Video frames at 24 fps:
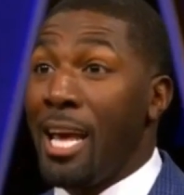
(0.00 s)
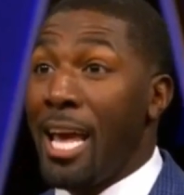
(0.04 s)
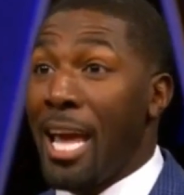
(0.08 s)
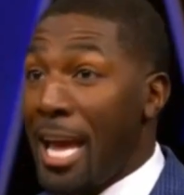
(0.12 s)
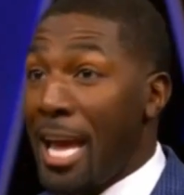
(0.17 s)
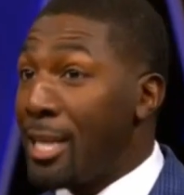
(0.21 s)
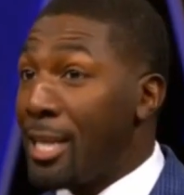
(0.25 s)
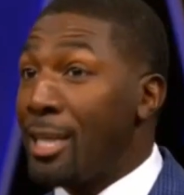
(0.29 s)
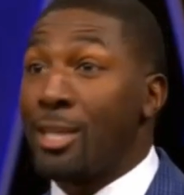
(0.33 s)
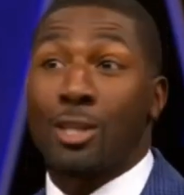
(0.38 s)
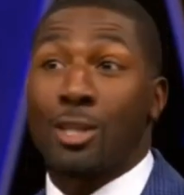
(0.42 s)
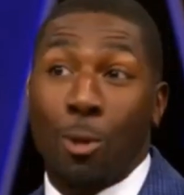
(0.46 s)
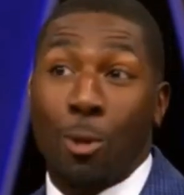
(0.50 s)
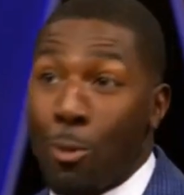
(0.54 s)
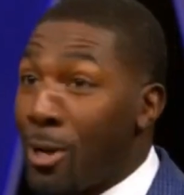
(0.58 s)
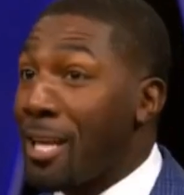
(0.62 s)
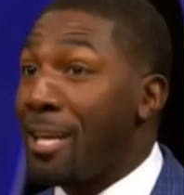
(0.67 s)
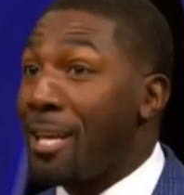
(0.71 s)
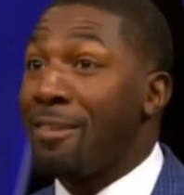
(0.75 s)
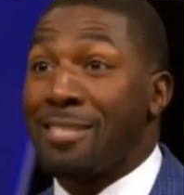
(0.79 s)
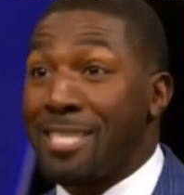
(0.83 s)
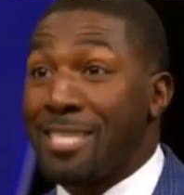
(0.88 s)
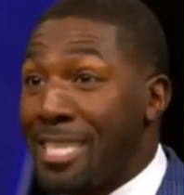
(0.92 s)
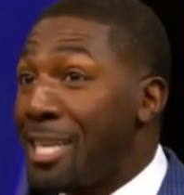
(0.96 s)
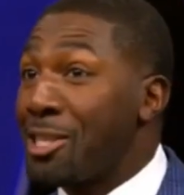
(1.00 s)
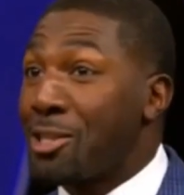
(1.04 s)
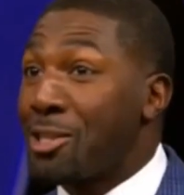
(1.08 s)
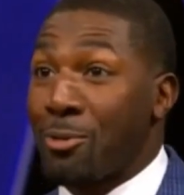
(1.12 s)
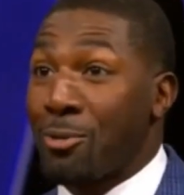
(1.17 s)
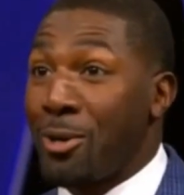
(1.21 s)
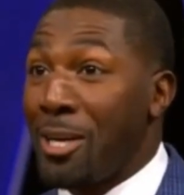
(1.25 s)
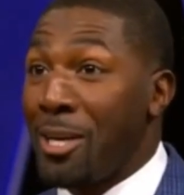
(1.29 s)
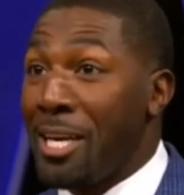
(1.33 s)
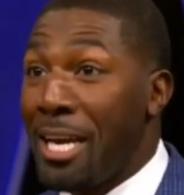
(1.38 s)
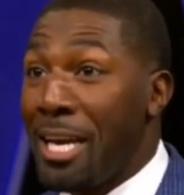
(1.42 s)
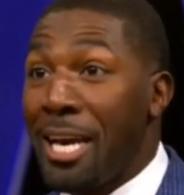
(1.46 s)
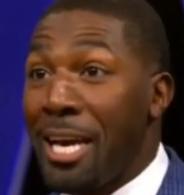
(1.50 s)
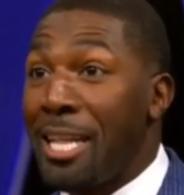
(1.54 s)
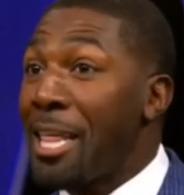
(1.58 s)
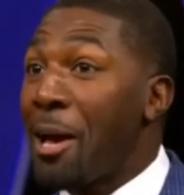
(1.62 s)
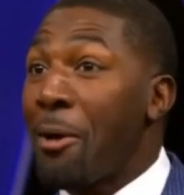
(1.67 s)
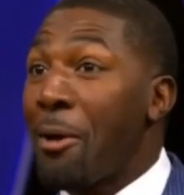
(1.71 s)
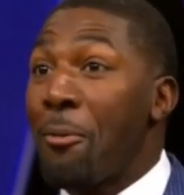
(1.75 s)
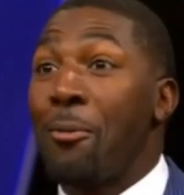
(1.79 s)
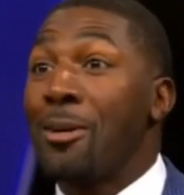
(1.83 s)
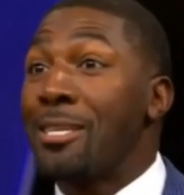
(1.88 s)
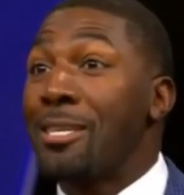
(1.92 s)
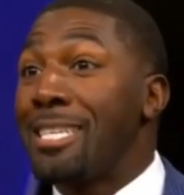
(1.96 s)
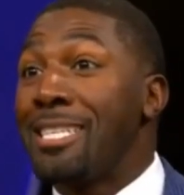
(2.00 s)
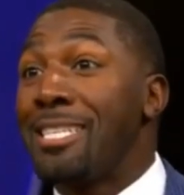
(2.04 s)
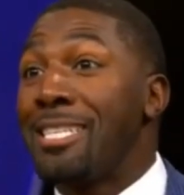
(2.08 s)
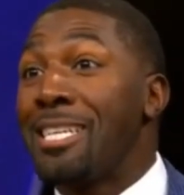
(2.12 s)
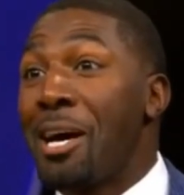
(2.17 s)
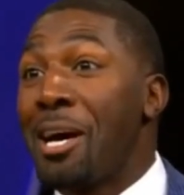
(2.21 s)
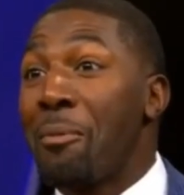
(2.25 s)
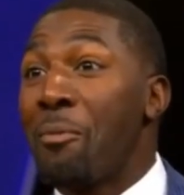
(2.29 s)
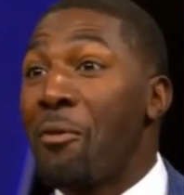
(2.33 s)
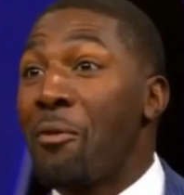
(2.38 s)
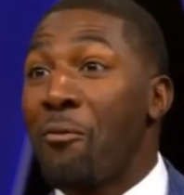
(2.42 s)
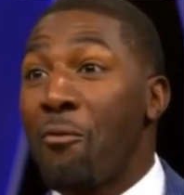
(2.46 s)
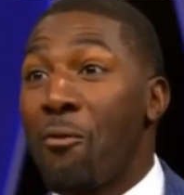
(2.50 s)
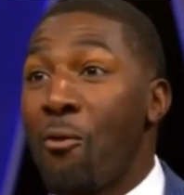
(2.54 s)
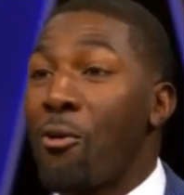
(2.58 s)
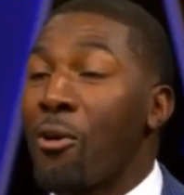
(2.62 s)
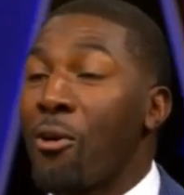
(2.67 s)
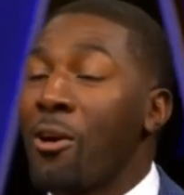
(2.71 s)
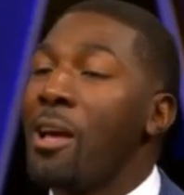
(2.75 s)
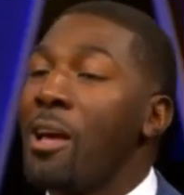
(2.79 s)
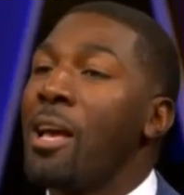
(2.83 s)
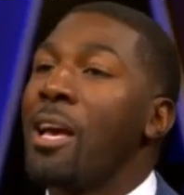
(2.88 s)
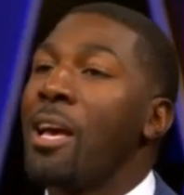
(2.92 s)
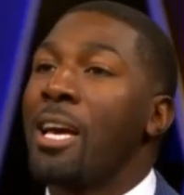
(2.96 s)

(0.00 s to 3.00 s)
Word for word: in the 20th century that wasn't done before.